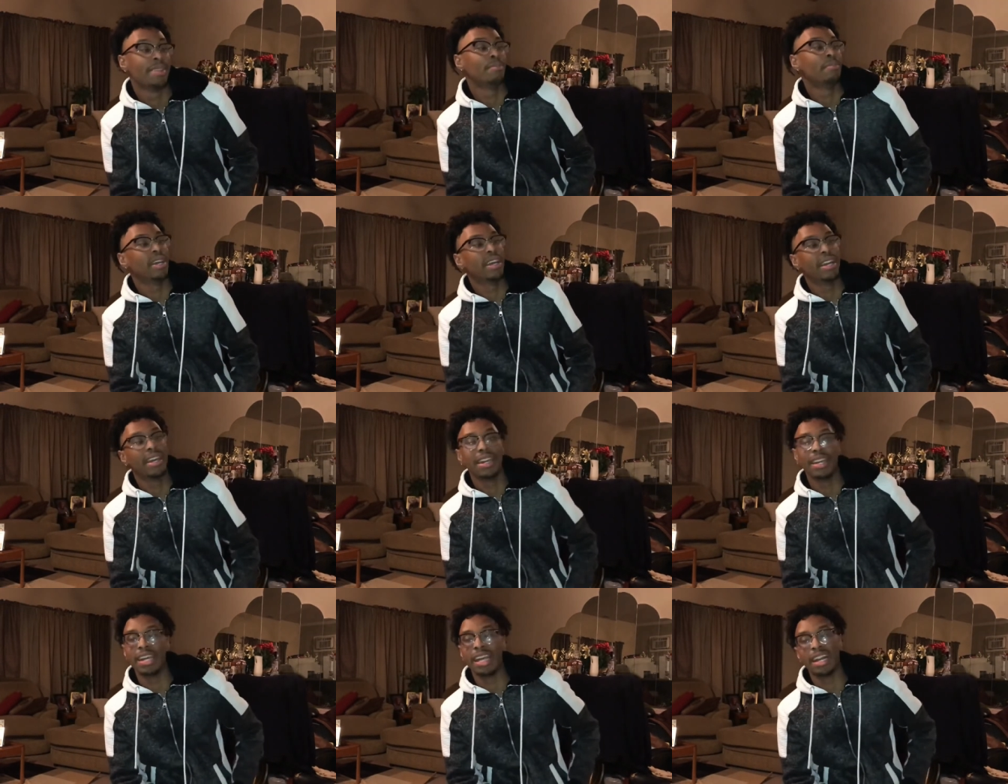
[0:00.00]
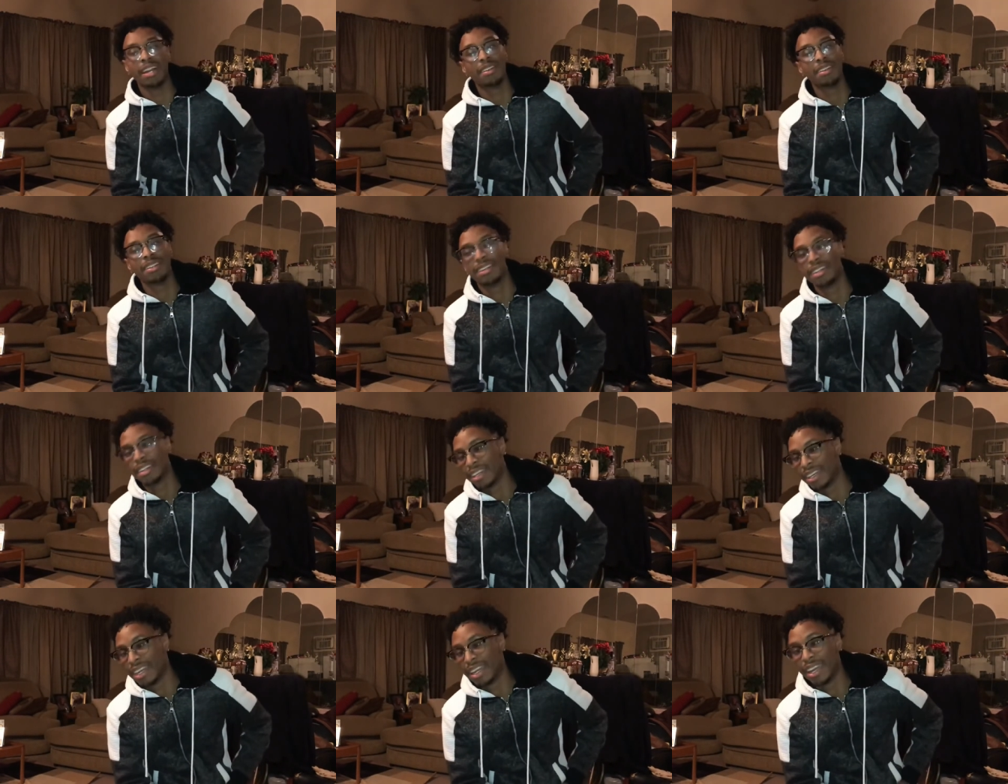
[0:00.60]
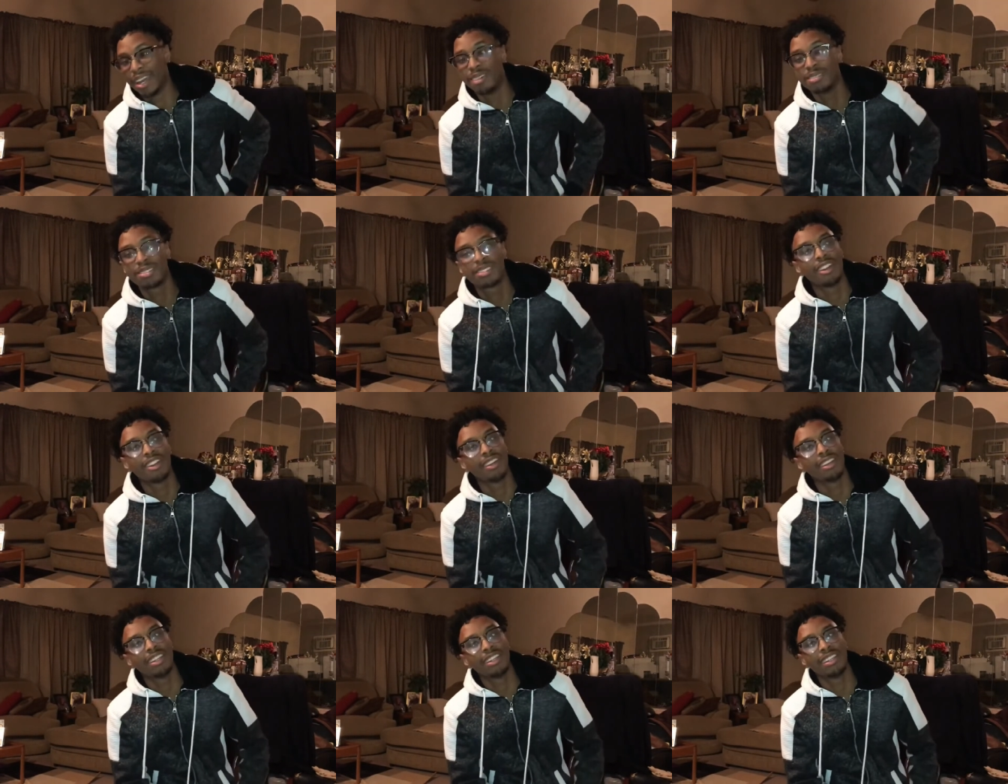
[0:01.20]
But hey, I, hey, I'm
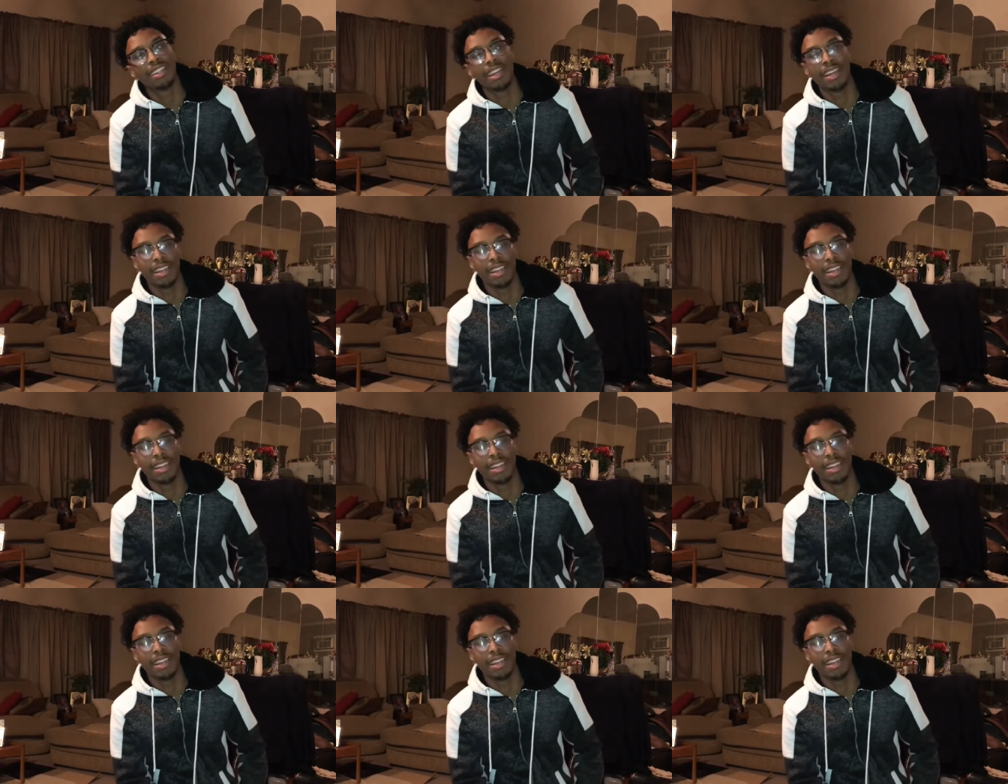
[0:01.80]
starting to,